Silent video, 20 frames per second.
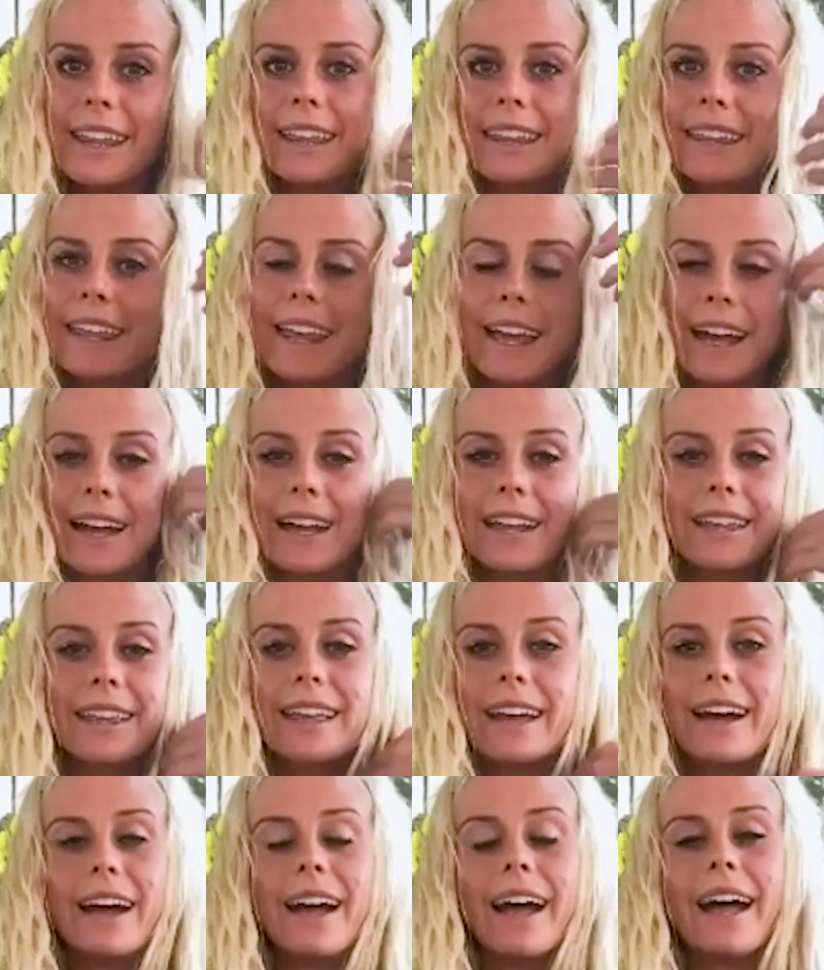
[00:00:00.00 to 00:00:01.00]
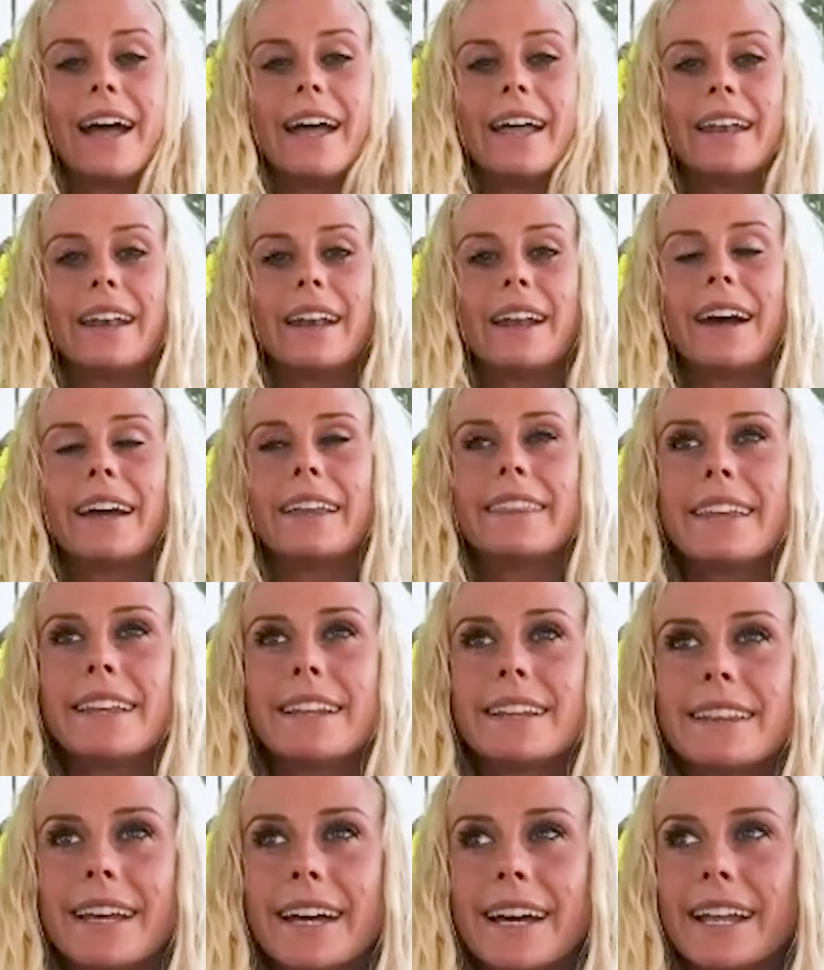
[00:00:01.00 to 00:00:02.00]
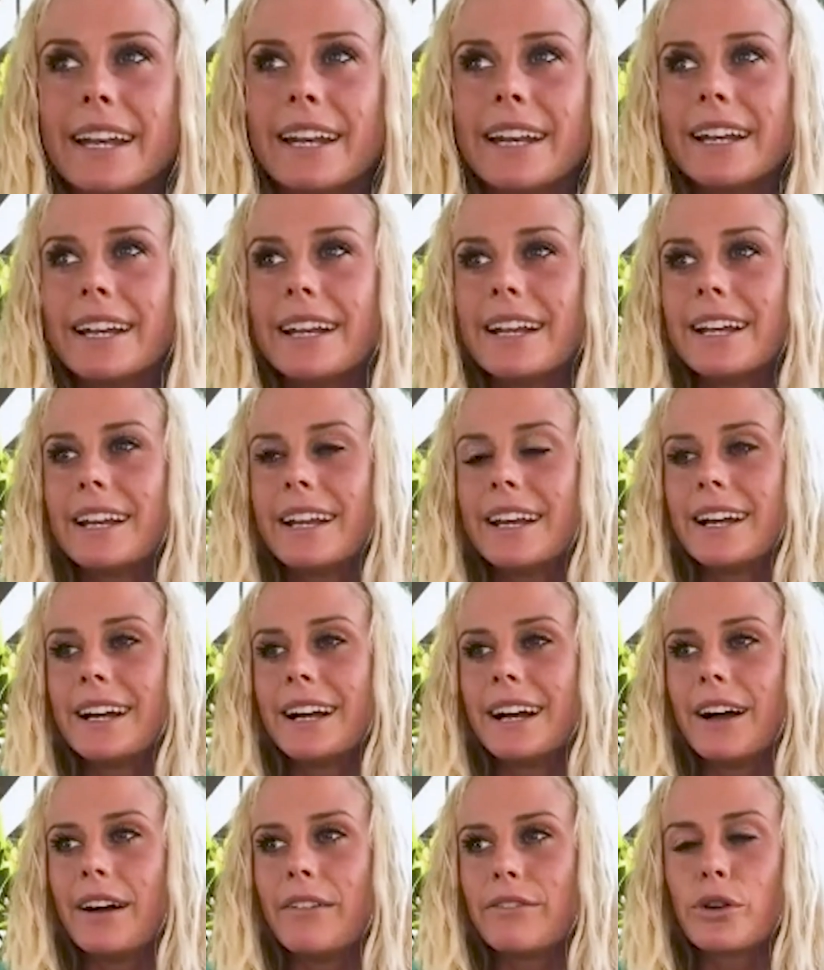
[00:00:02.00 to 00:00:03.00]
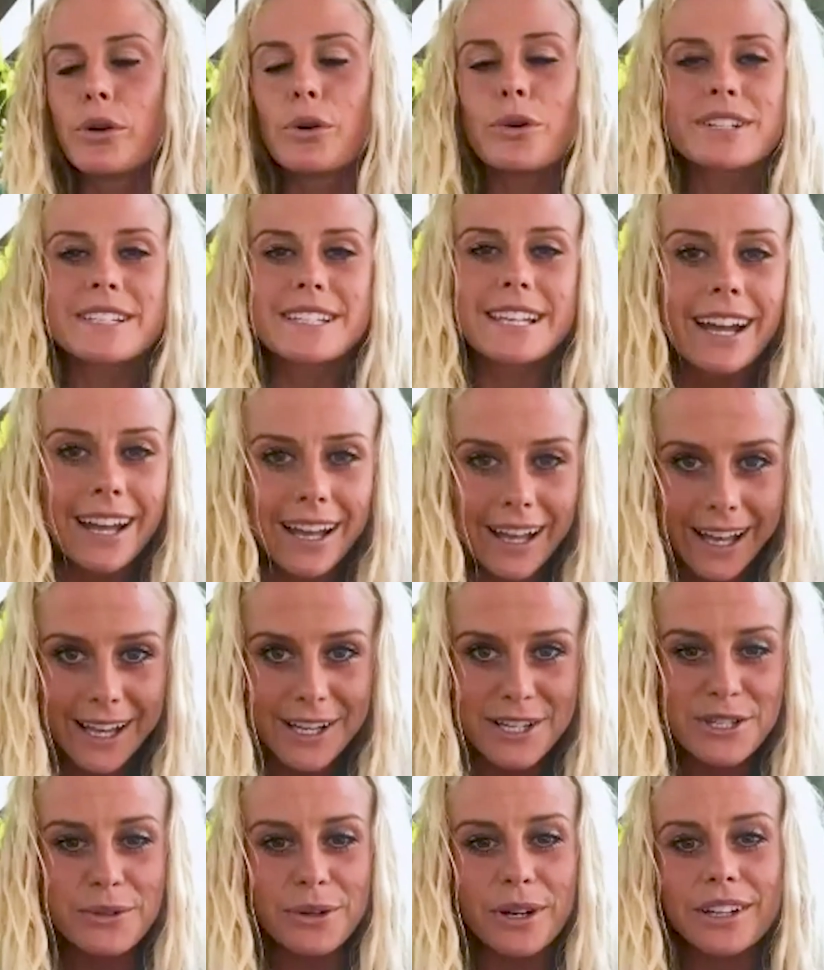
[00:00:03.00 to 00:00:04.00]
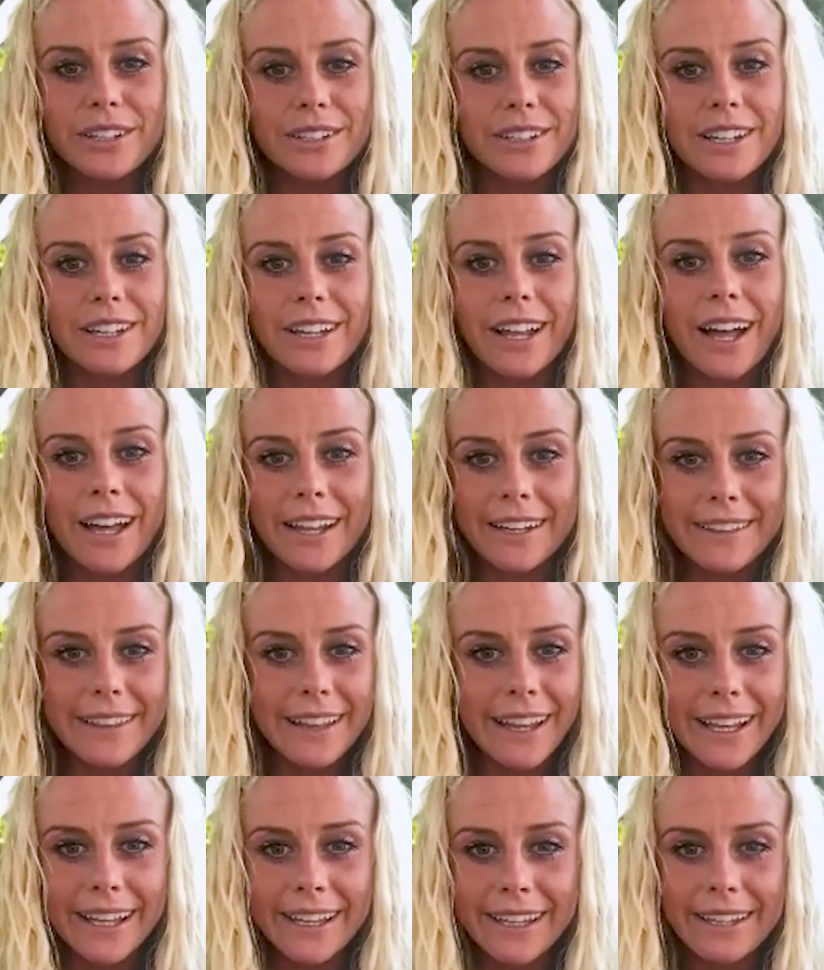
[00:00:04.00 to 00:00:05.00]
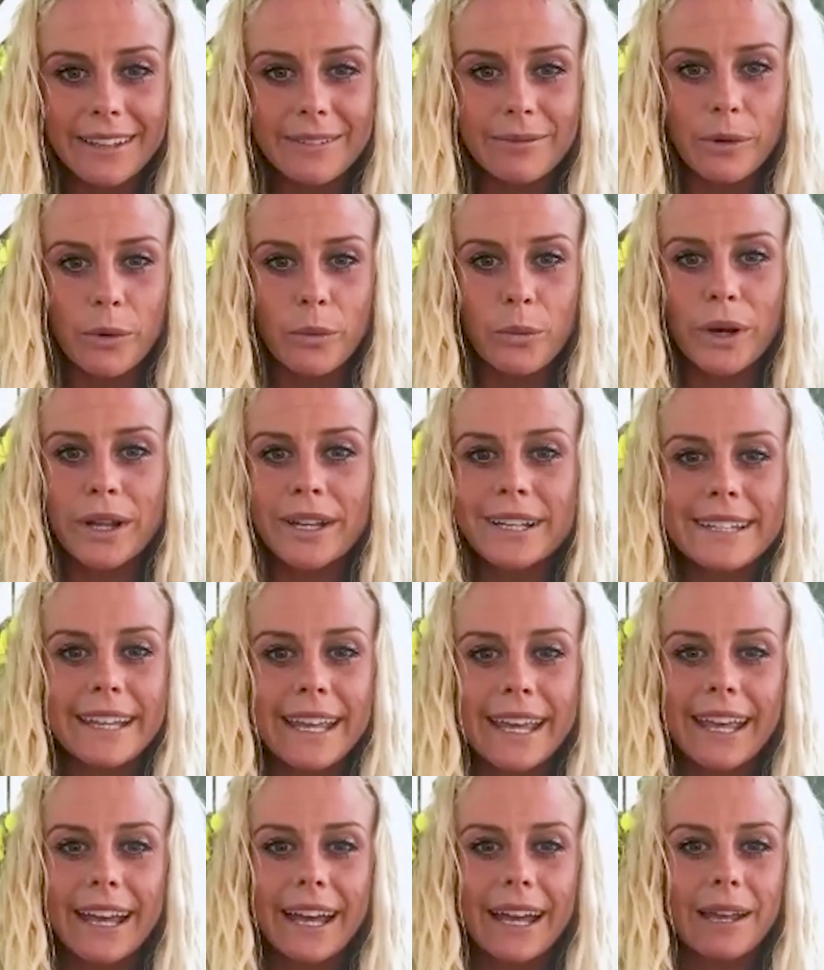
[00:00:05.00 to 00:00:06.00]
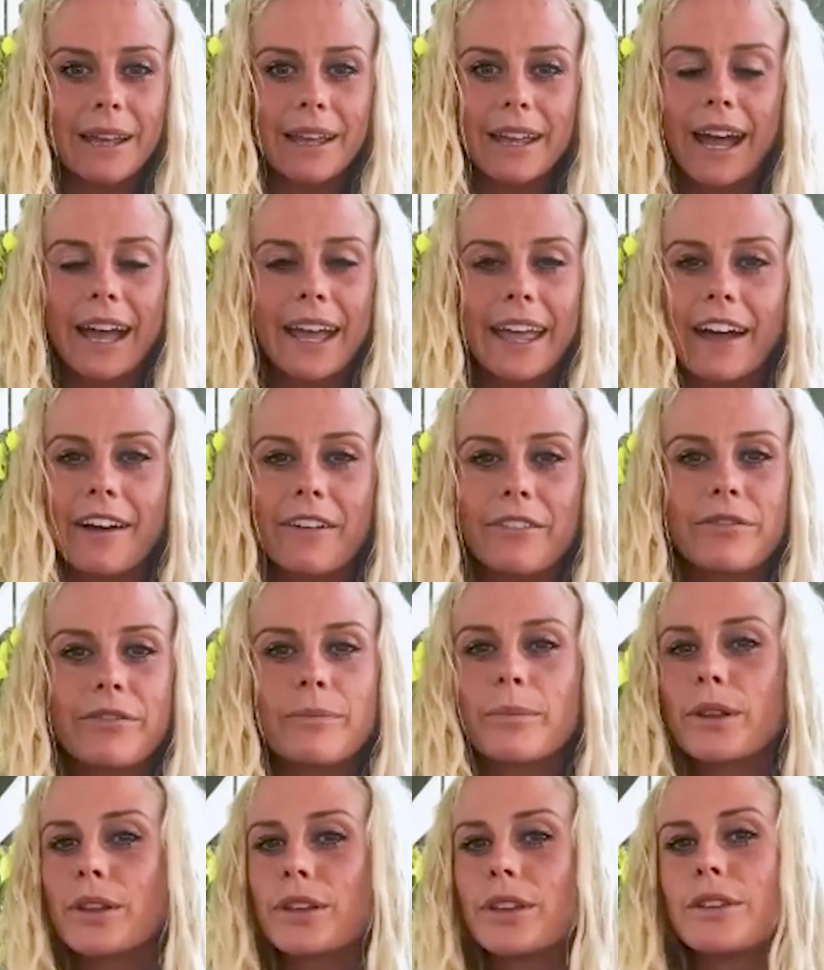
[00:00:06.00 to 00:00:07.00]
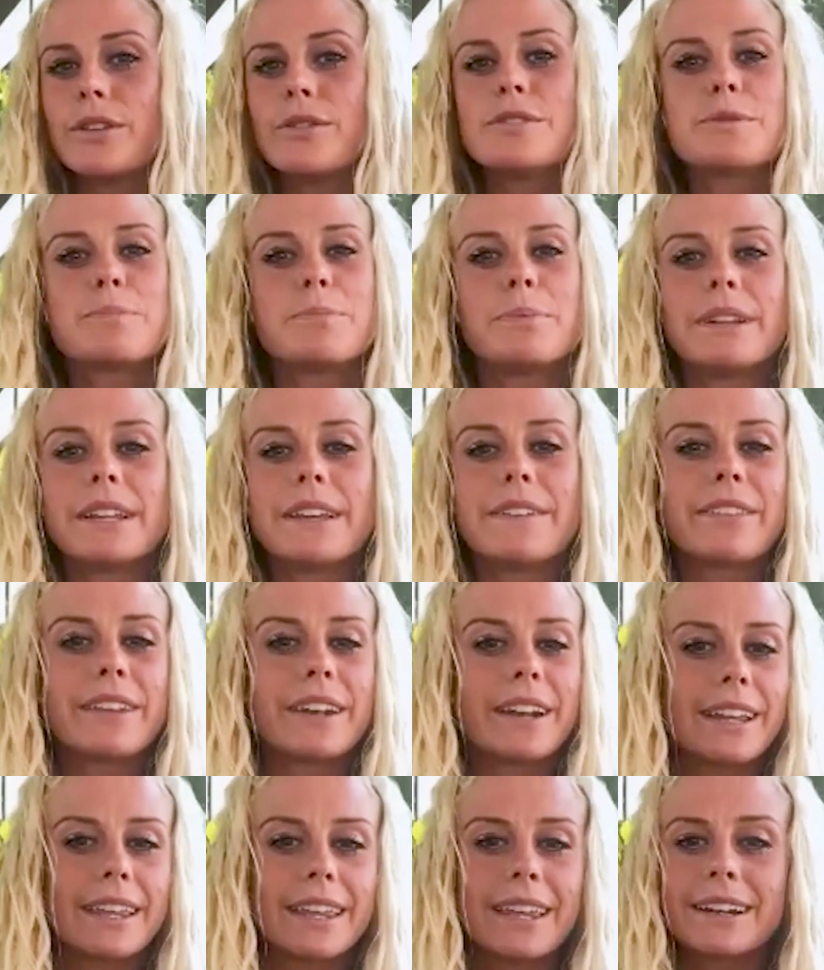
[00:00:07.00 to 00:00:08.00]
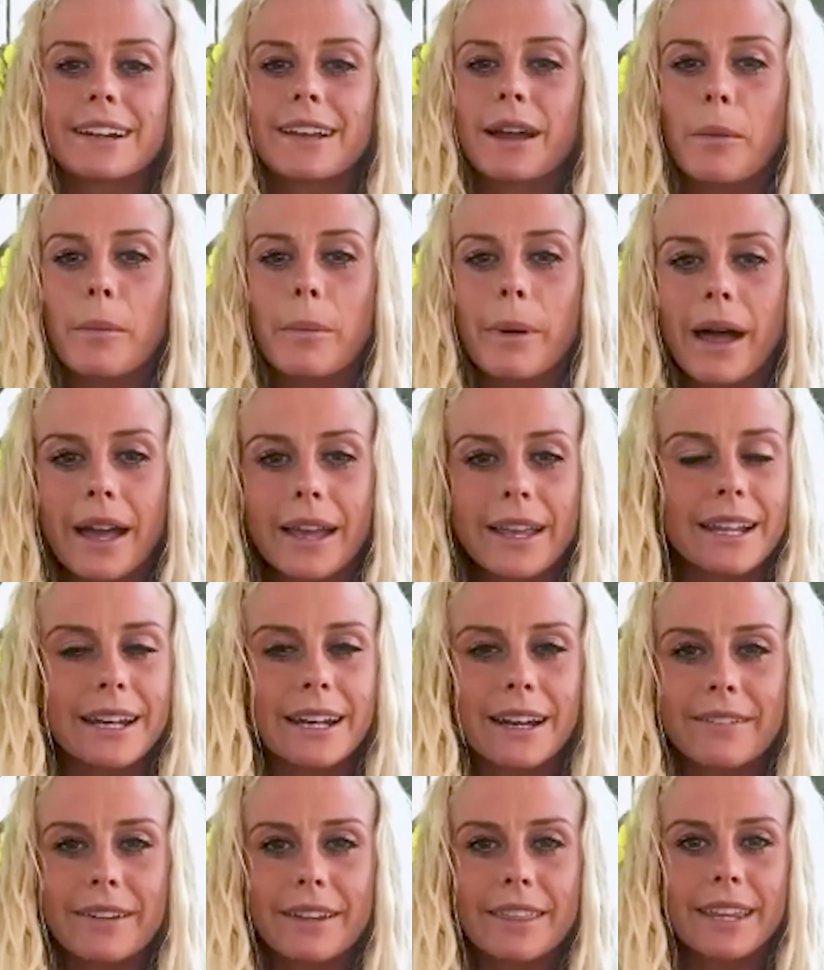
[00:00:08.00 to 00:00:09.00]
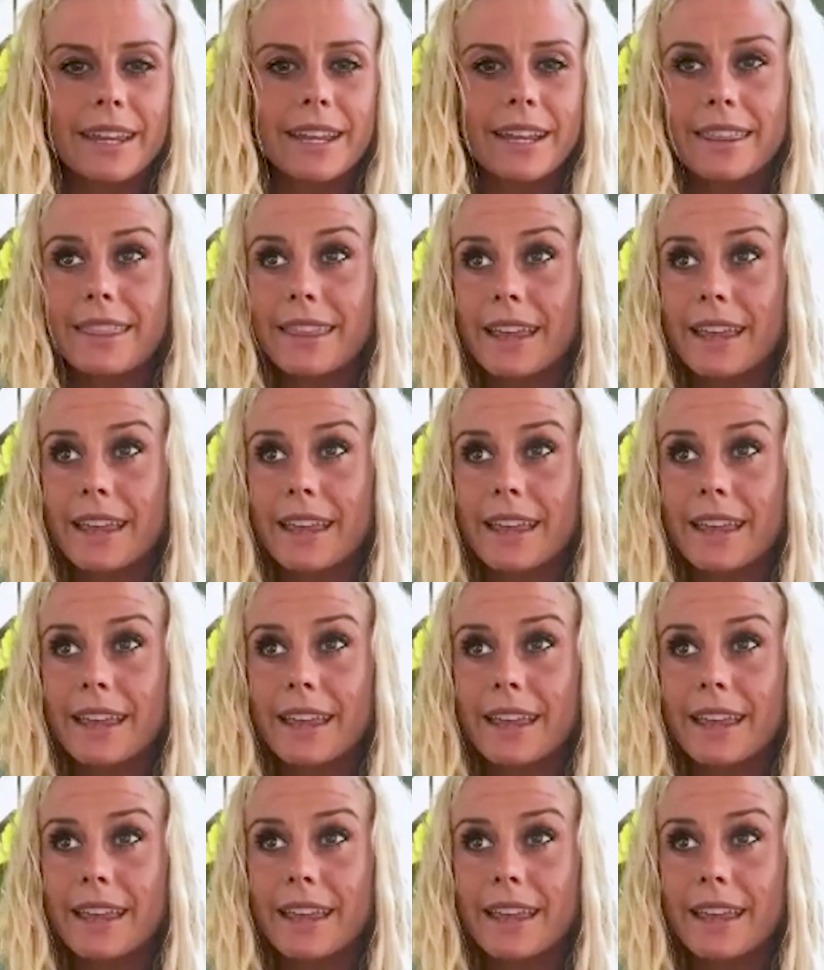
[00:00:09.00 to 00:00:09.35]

Yeah, yeah. And I think that, of course, I struggle a lot. Like one day I have huge belief that I can come back and everything. And